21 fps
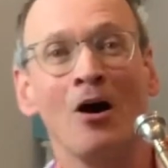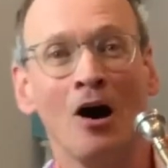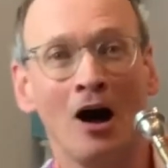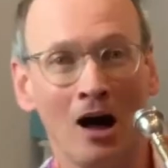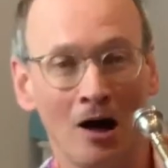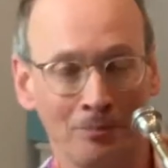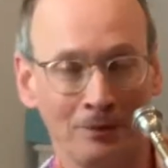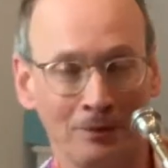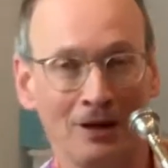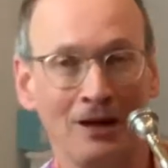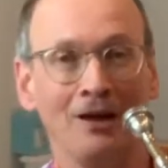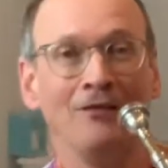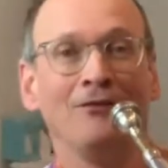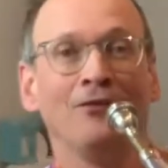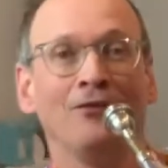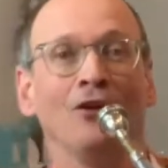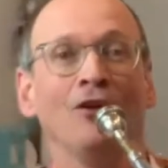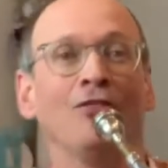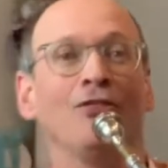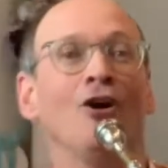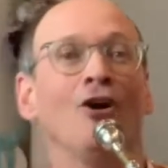I'll play it for a
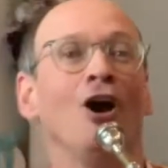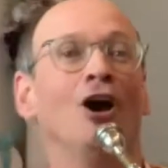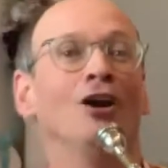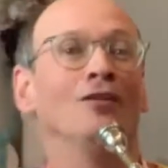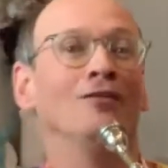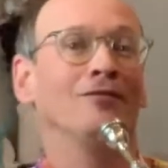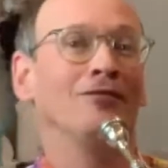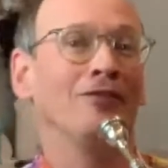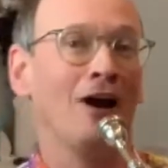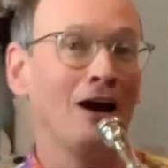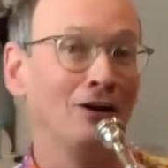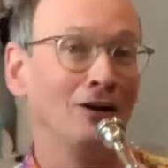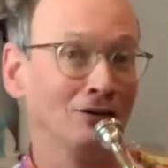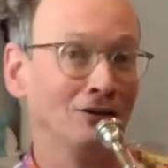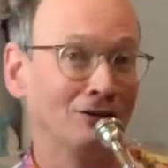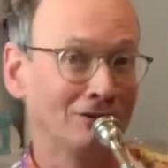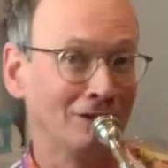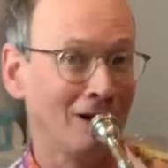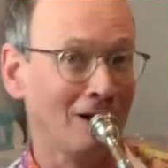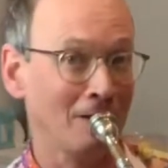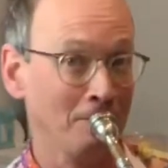third and final
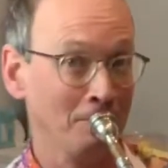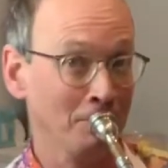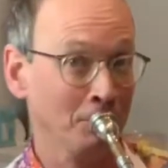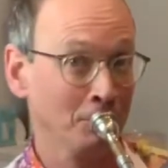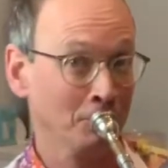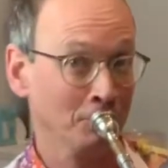time.